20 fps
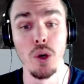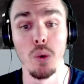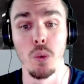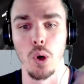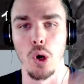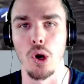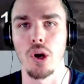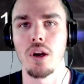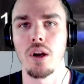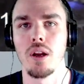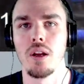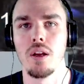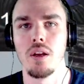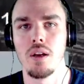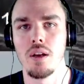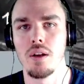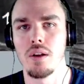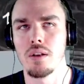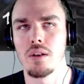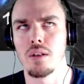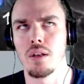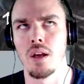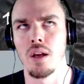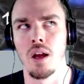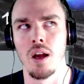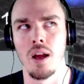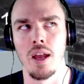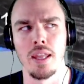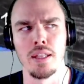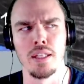work,
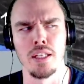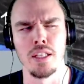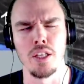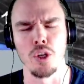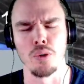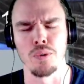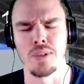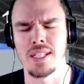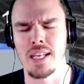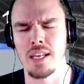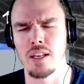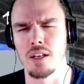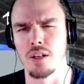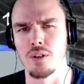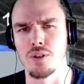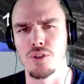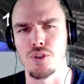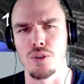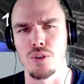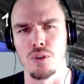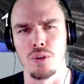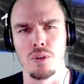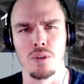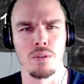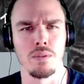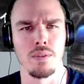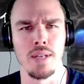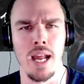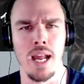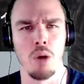and that your retainers are
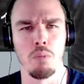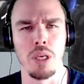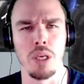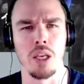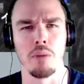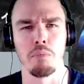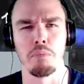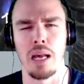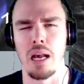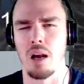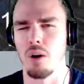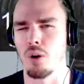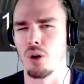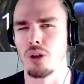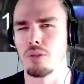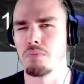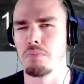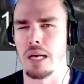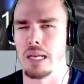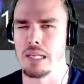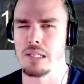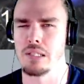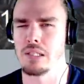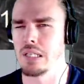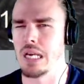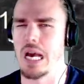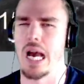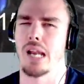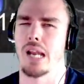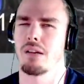now being powered by
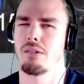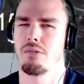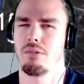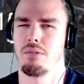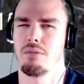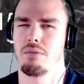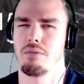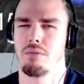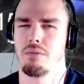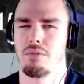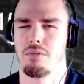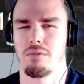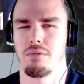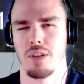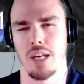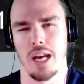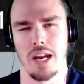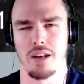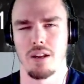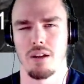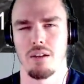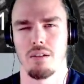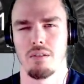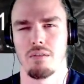ZOT. Kinda.